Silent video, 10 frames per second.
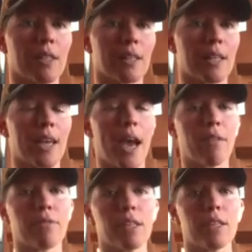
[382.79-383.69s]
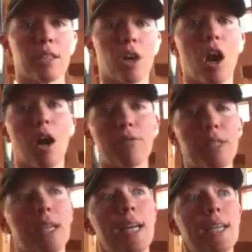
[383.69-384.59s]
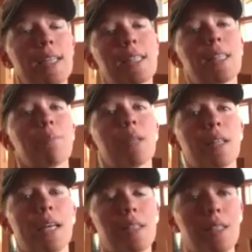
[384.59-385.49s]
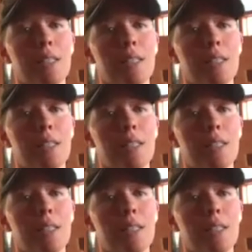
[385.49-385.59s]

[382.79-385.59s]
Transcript: that the caffeine in the coffee stimulates